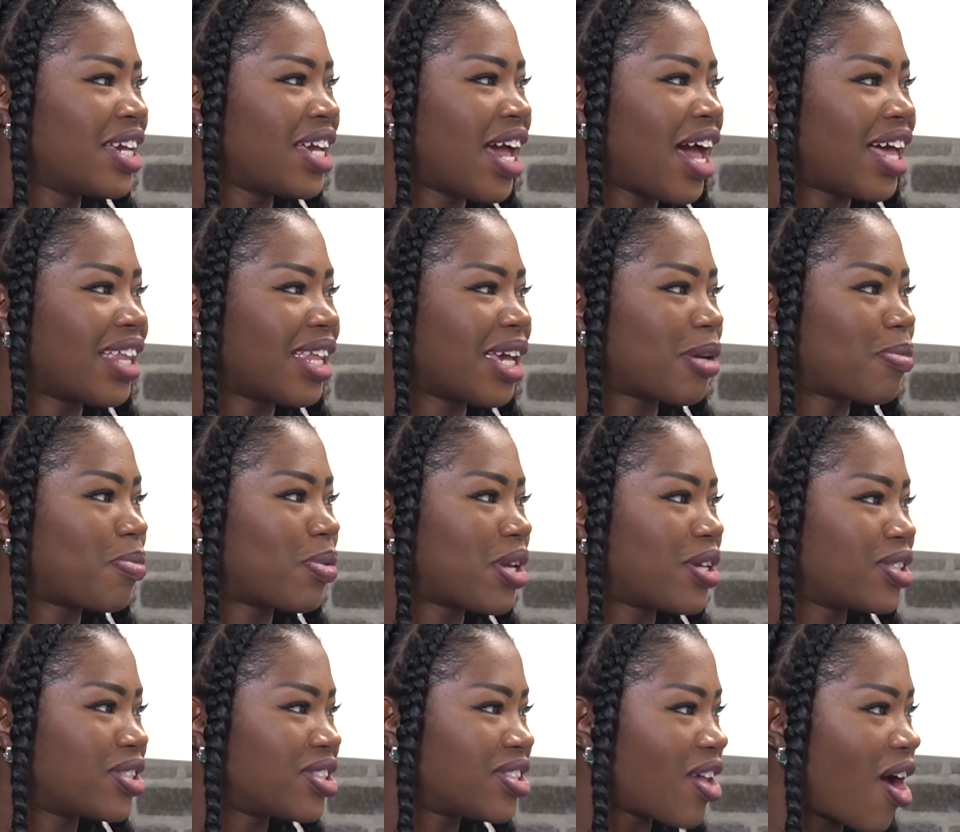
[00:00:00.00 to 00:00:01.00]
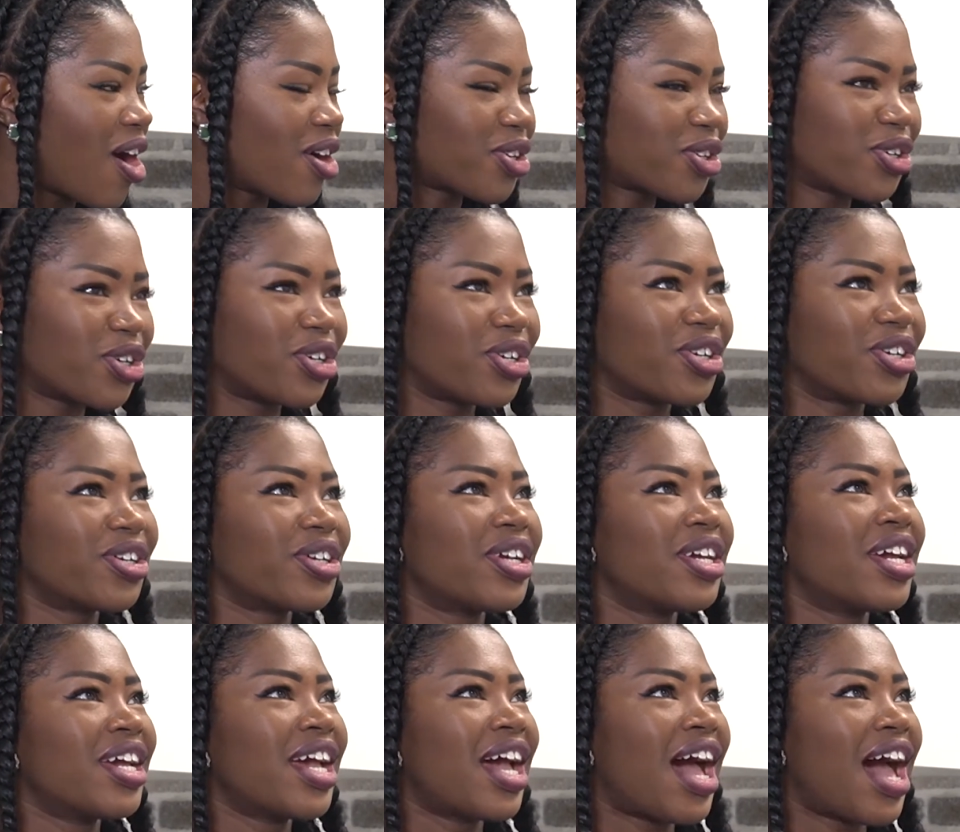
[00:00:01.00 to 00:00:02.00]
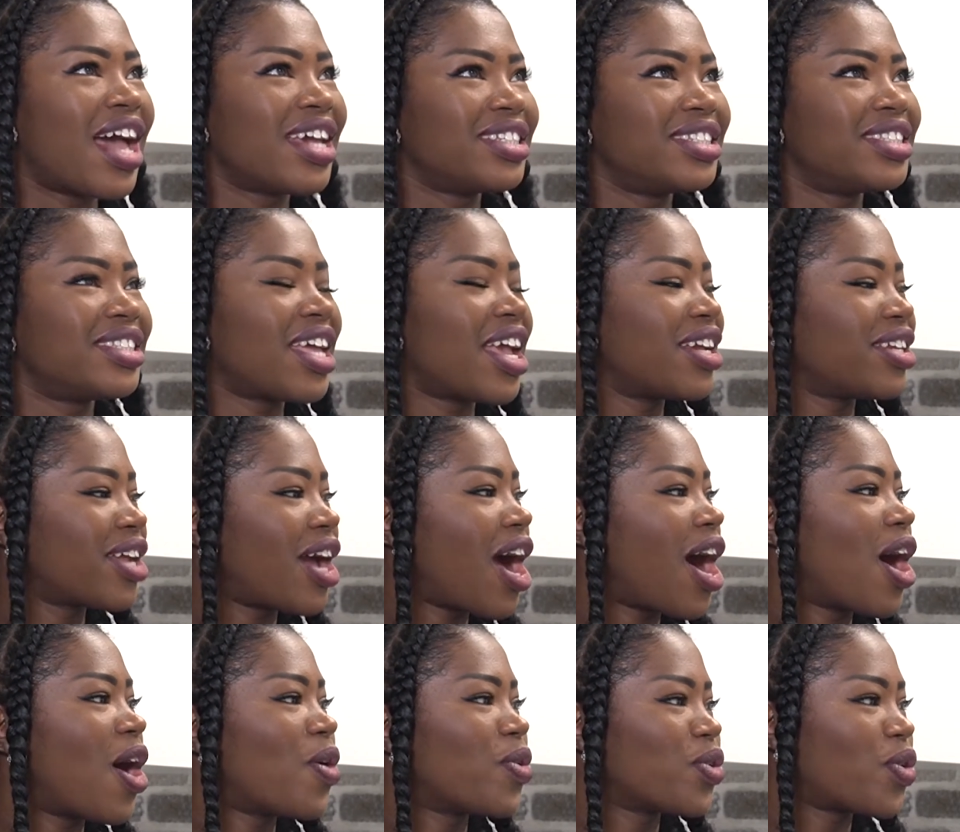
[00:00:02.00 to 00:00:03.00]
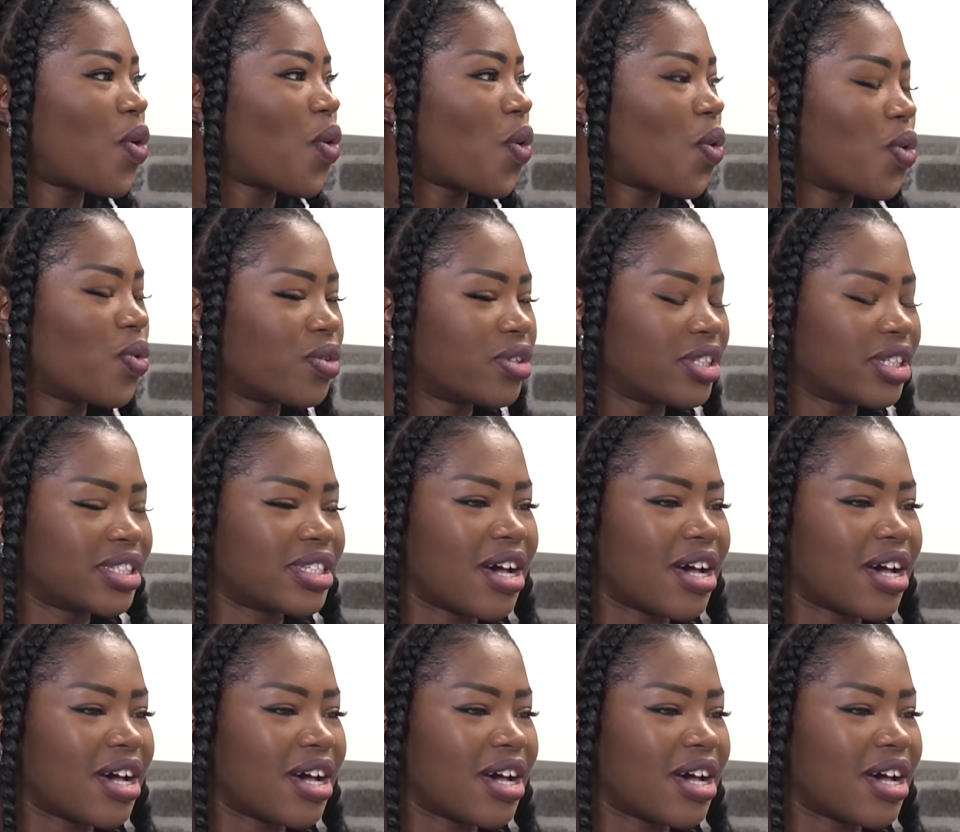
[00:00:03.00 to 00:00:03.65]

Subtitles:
I like play soccer. I stayed out all the